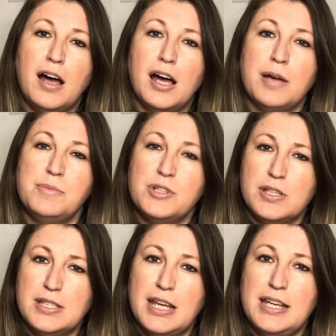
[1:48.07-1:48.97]
I'm
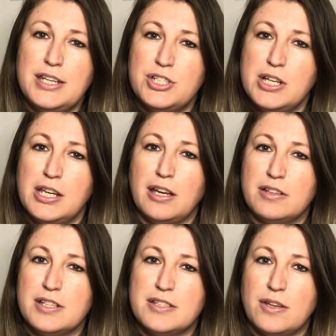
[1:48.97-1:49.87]
just initially going
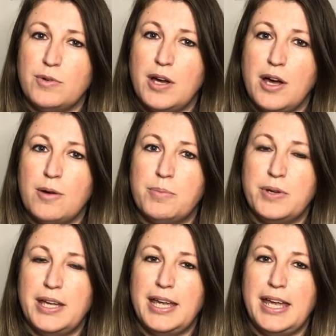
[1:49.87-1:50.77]
to sew it up
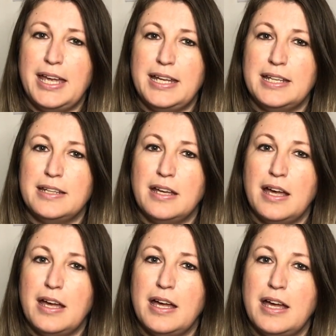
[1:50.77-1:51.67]
in
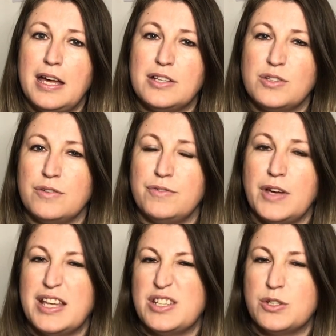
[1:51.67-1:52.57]
sort of
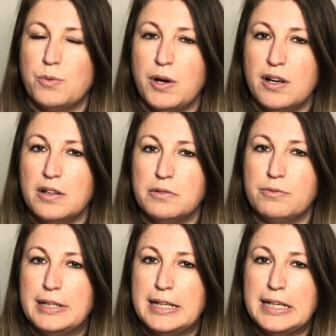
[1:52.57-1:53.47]
as a toile
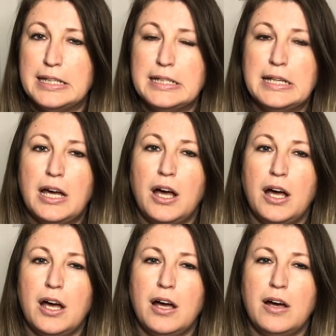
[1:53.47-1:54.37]
really.
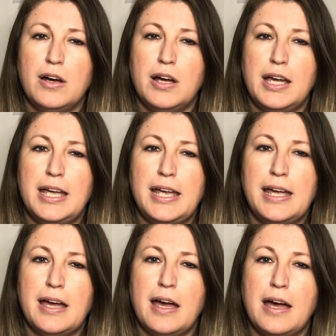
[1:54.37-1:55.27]

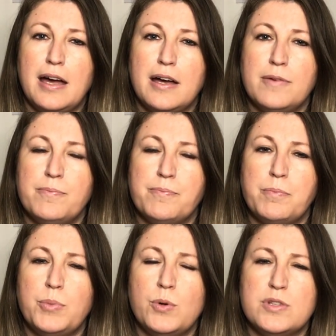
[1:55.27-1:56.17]
I
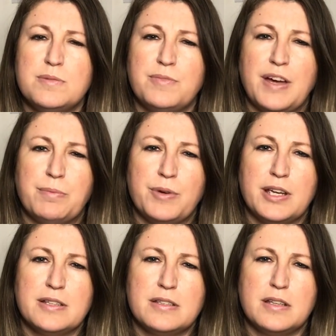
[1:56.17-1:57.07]
bought some
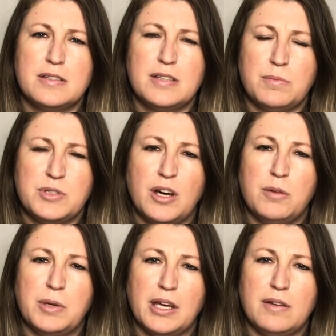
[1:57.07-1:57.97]
fabric some
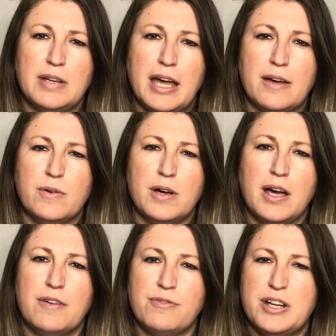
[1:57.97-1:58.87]
time ago now,
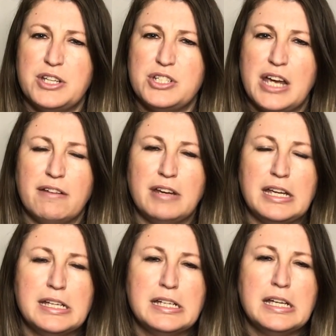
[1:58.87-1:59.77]
a French terry.